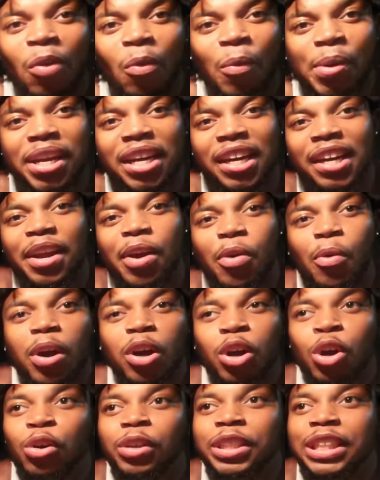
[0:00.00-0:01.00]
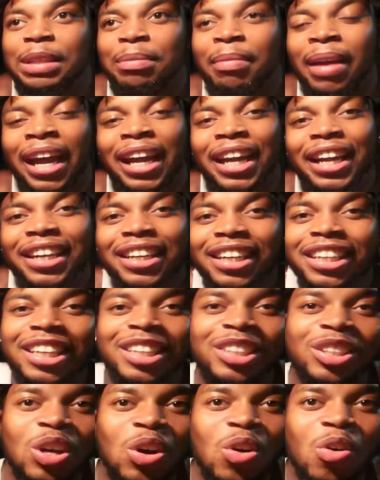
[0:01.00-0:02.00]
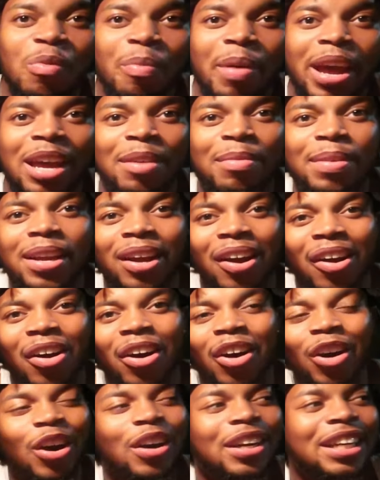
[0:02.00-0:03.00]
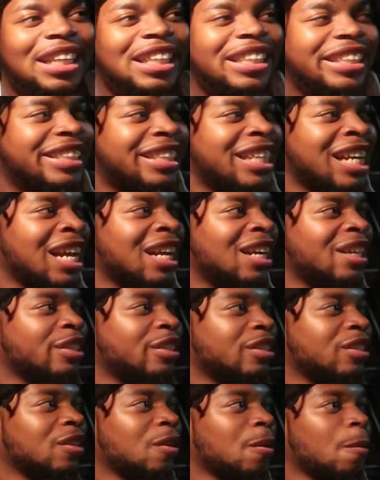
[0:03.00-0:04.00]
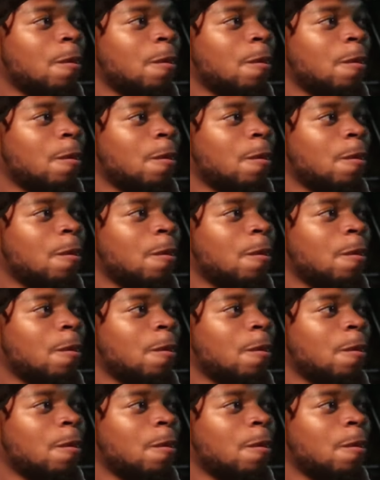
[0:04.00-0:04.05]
we are here with Gucci Mane and Lil Baby, All These Chains.